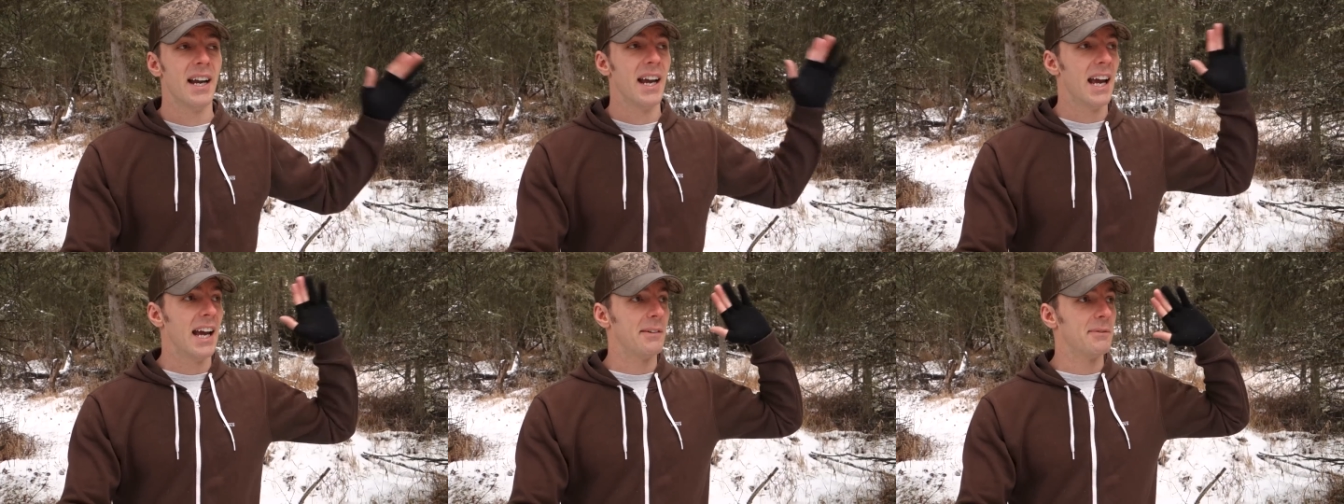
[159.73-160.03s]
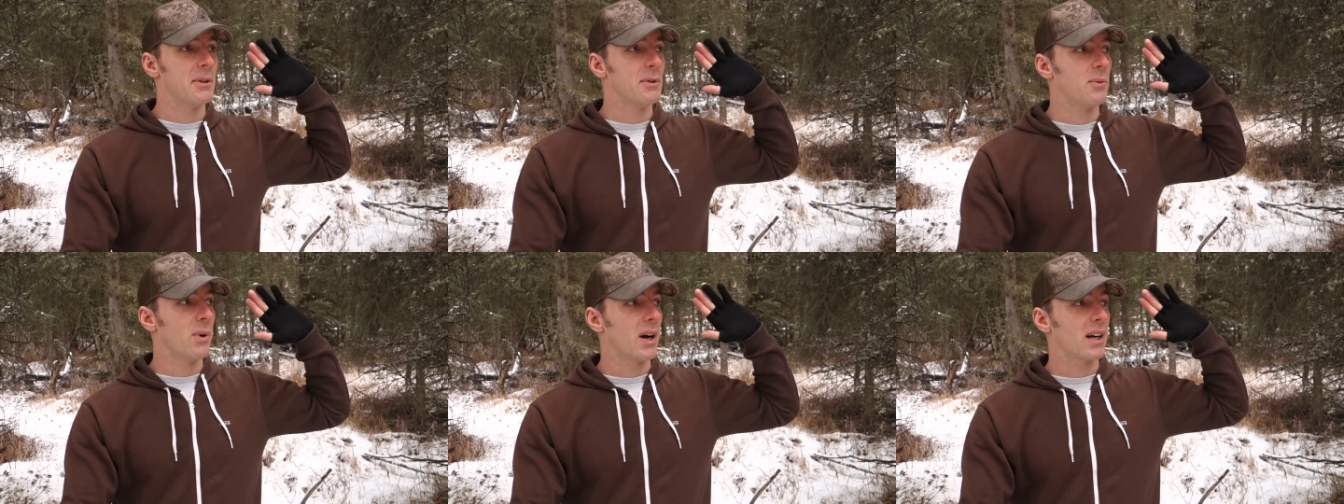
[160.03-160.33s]
and
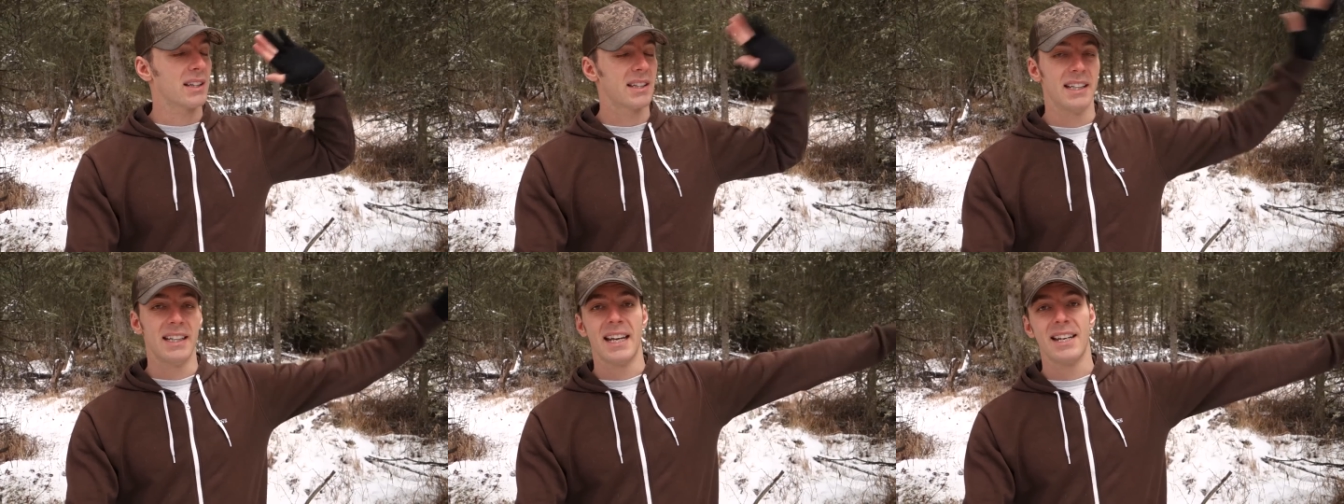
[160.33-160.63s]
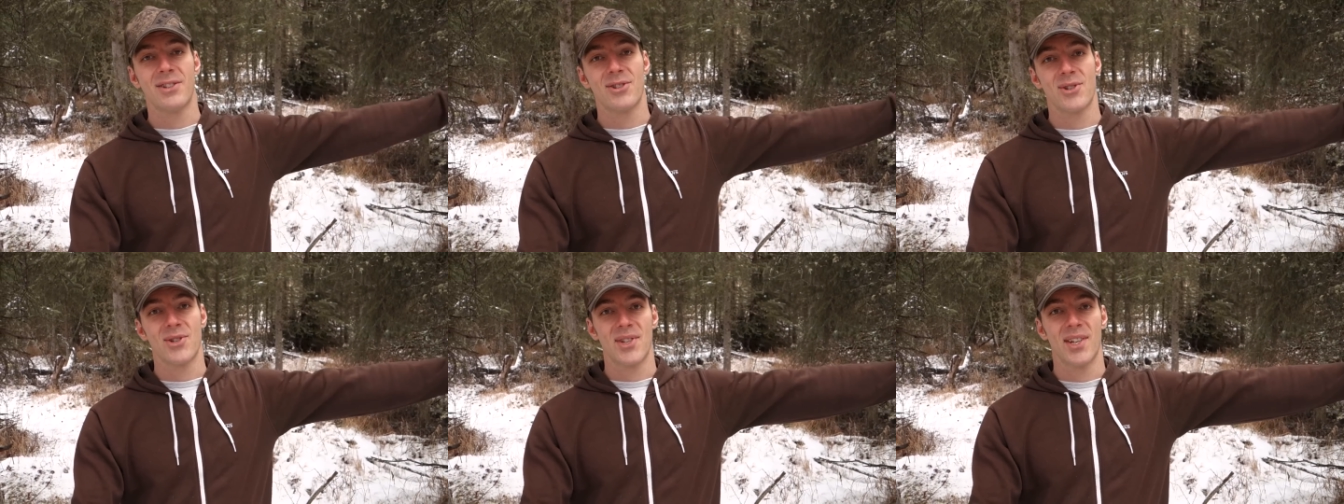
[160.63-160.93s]
we walked the
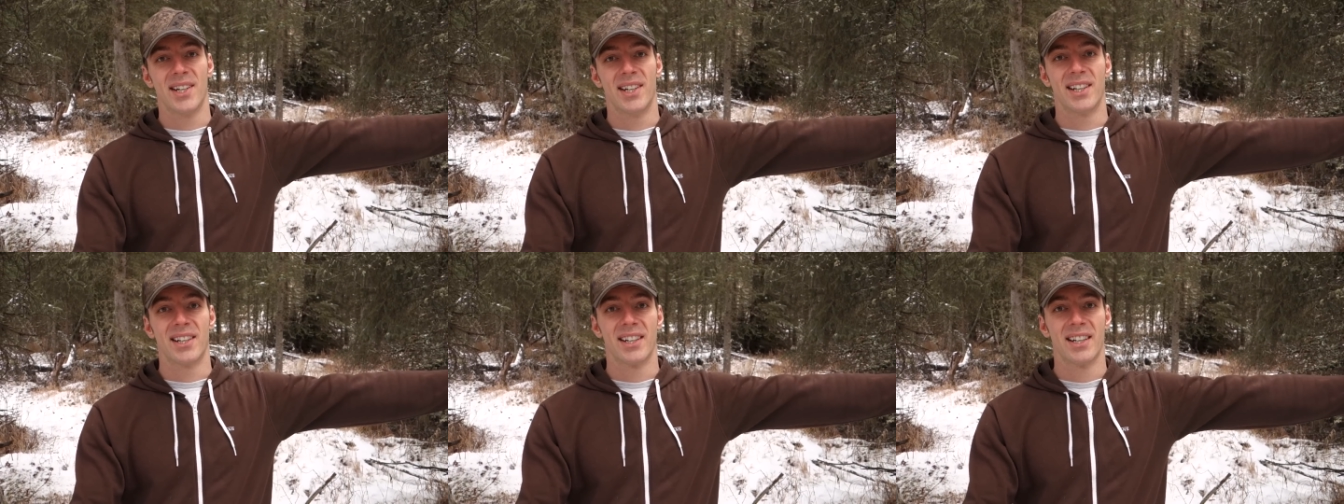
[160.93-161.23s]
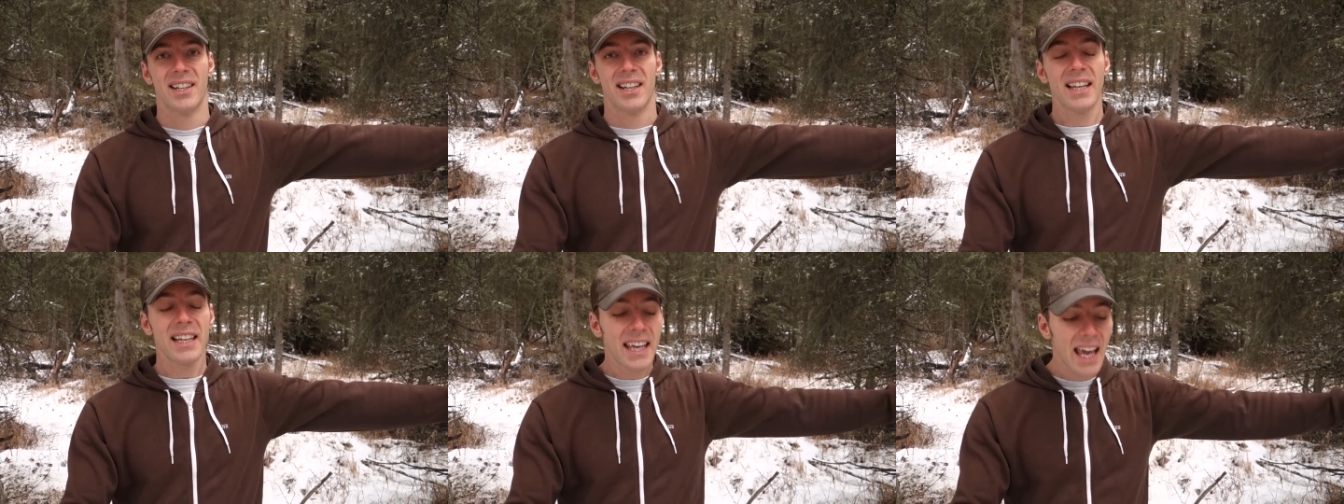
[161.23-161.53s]
nature center?
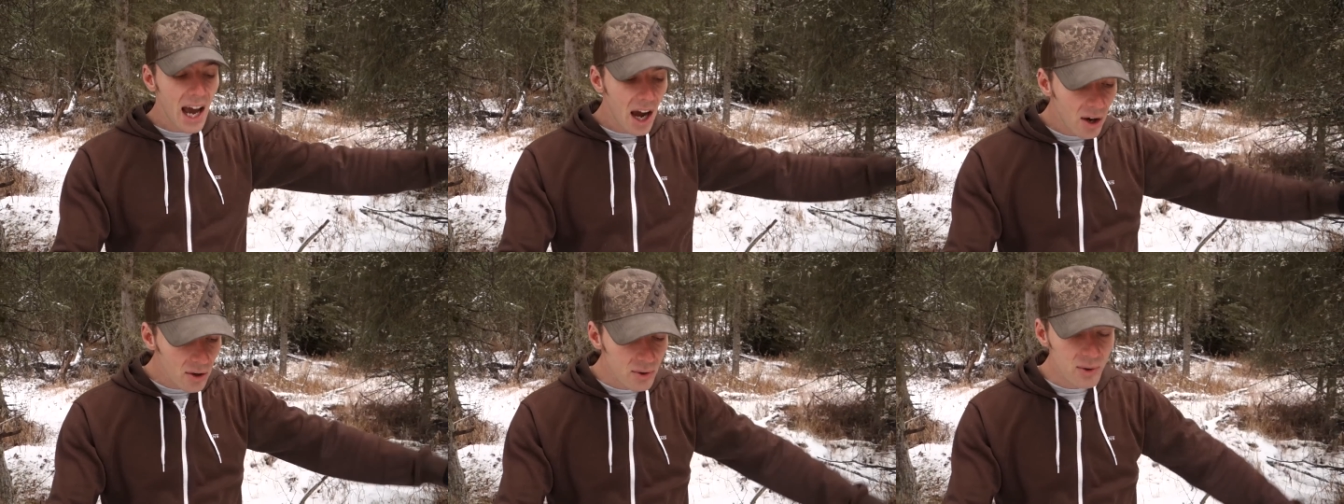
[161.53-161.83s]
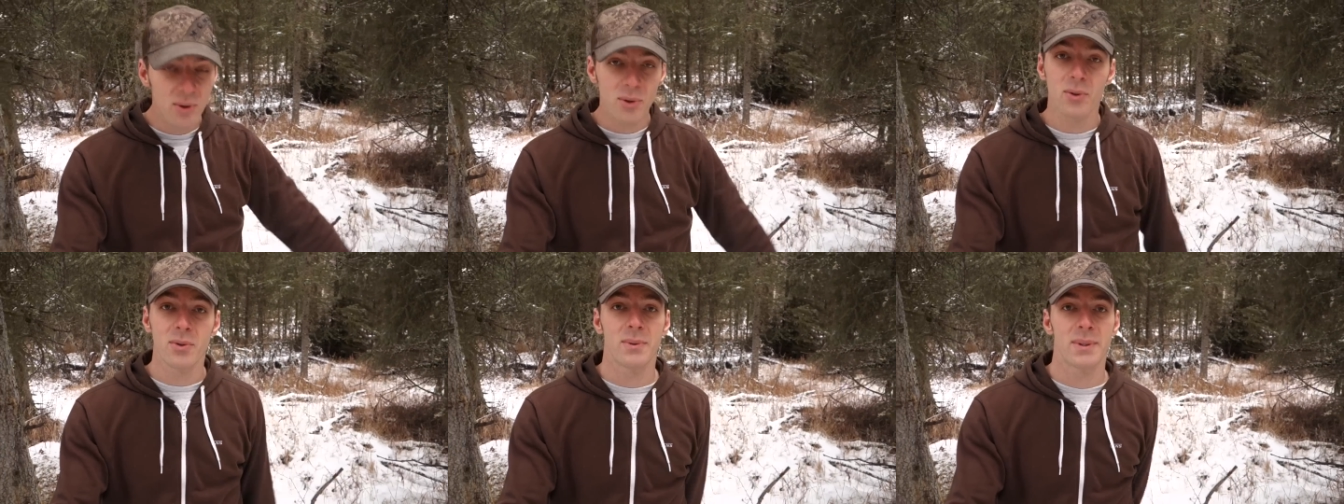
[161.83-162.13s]
Like how
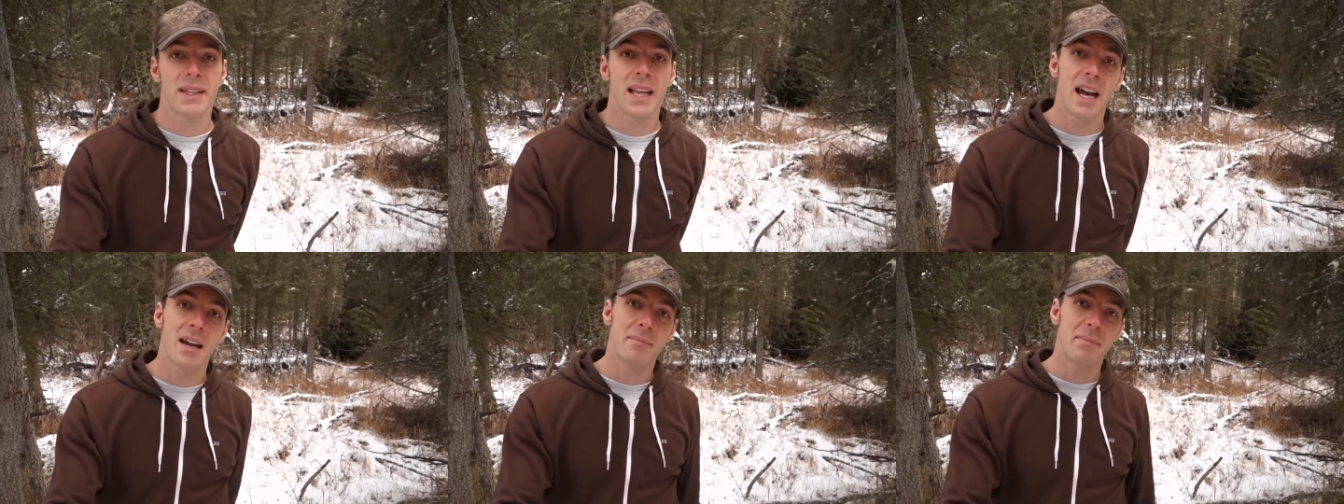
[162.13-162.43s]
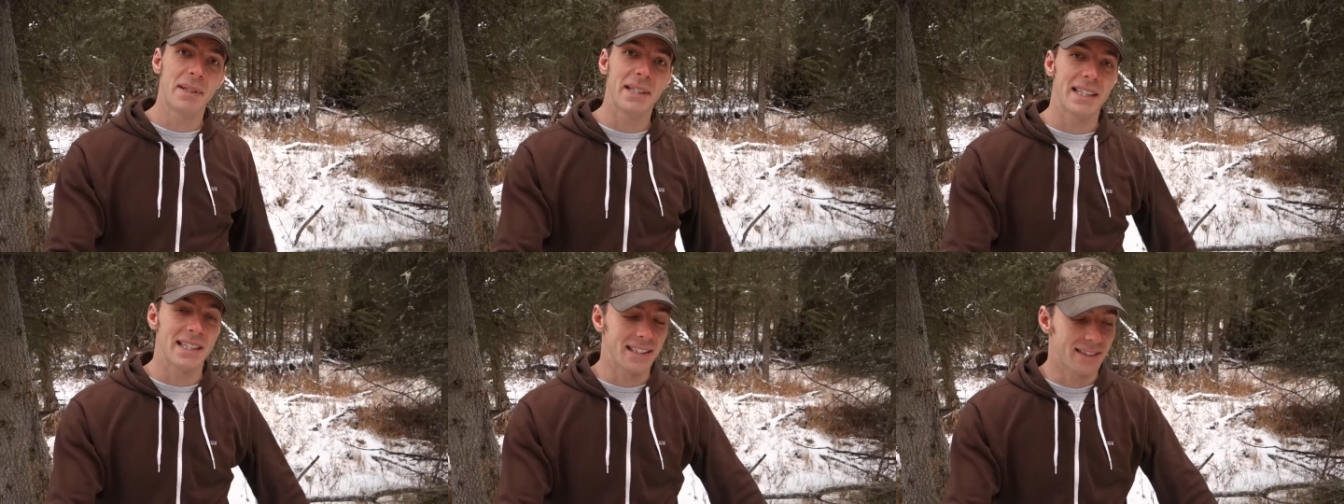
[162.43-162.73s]
cool would that
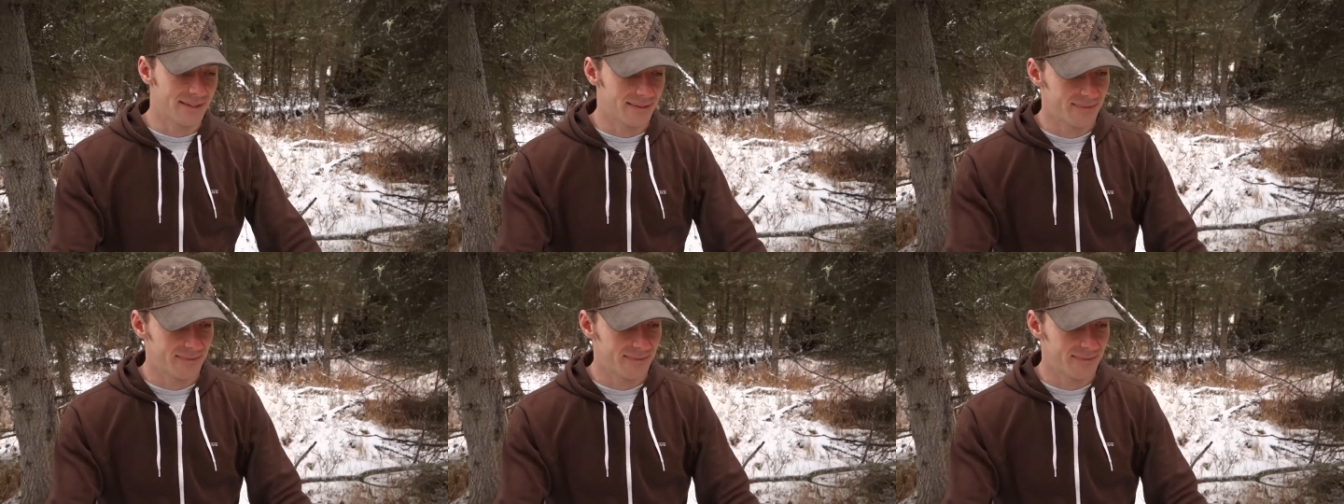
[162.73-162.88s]
be?